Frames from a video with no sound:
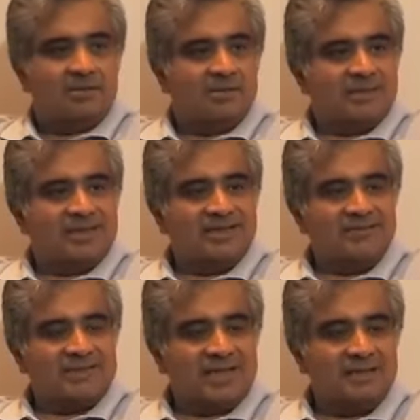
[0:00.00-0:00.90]
and
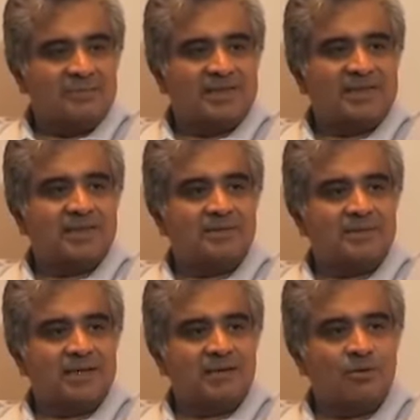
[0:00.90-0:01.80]
TV channel picked it up and
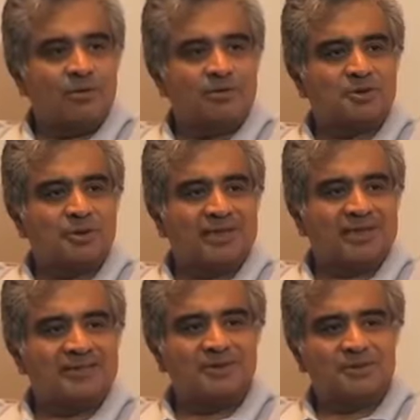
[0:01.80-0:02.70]
ran a whole story
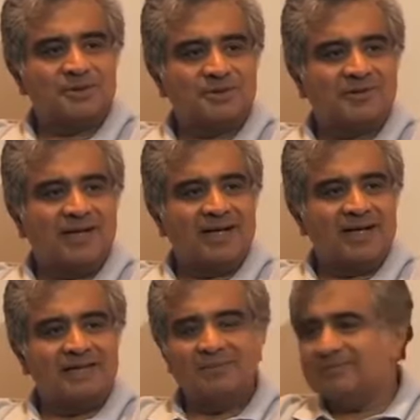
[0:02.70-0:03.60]
as though sort of I had
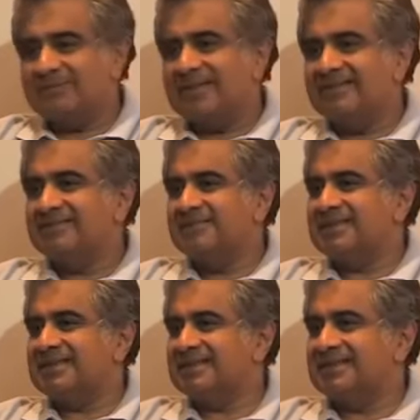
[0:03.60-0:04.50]
had a meeting with the
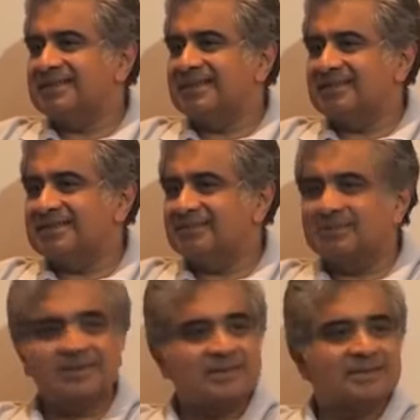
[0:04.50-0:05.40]
minister and done
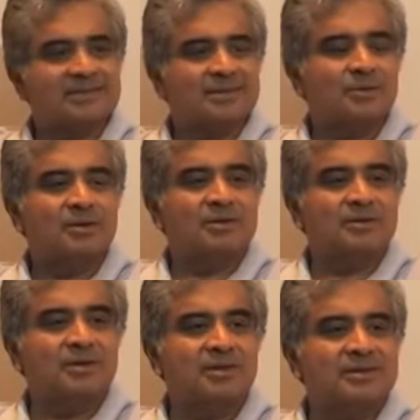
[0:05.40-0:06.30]
something, hole
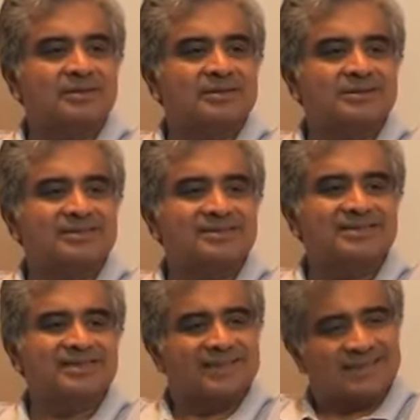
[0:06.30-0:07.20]
and corner.
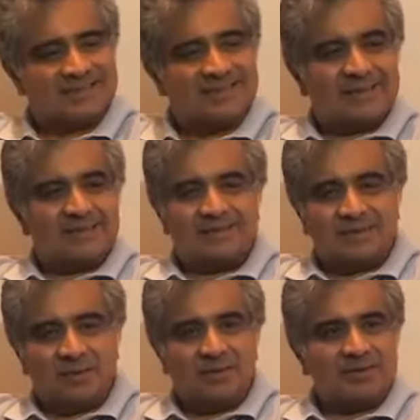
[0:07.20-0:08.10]
So,
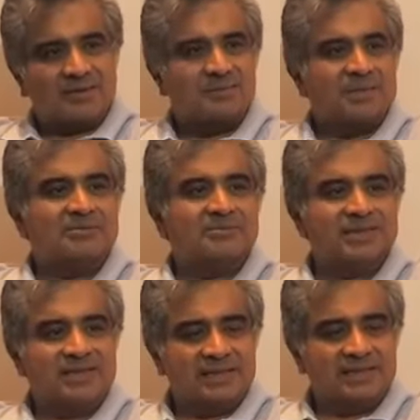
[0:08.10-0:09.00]
you know, all this becomes
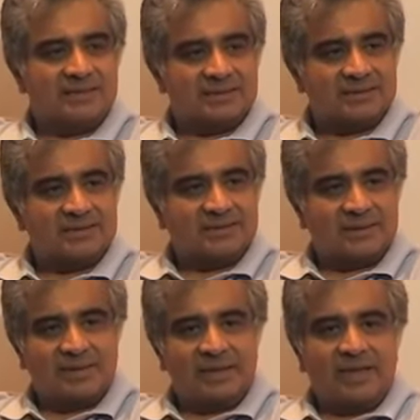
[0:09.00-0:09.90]
very uh,
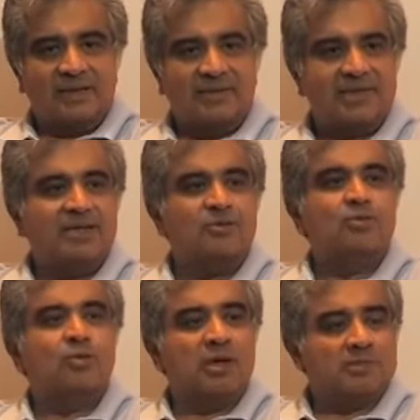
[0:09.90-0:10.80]
Everything you
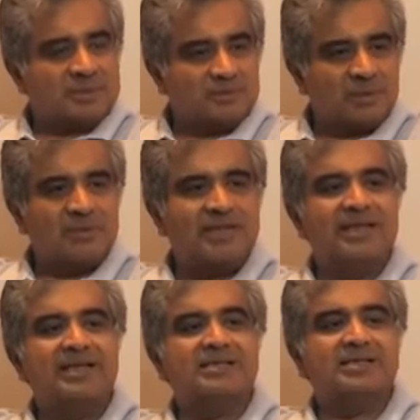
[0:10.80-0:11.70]
do comes in public
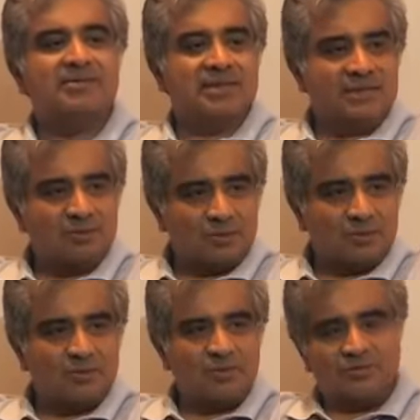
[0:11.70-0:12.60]
gaze, everything you
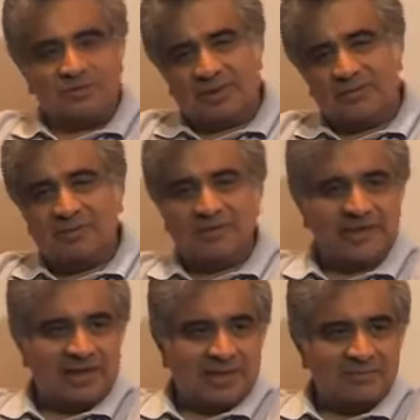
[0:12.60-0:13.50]
do, you have to then be
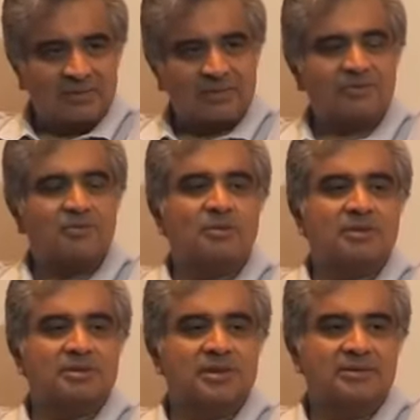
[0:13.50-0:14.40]
very careful, you have to
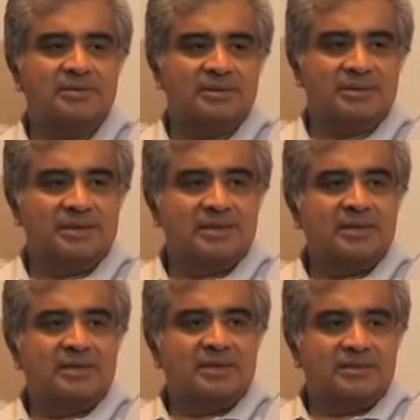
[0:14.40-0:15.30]
watch
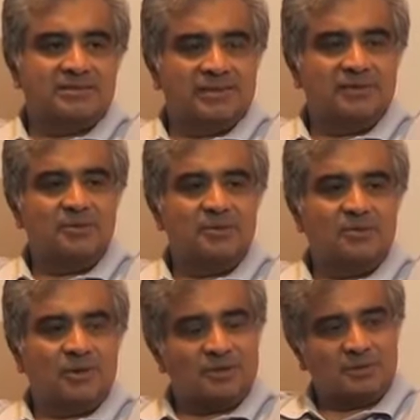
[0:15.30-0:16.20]
where you go,
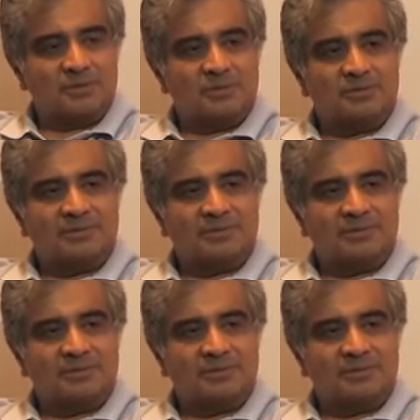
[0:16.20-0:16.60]
what you do.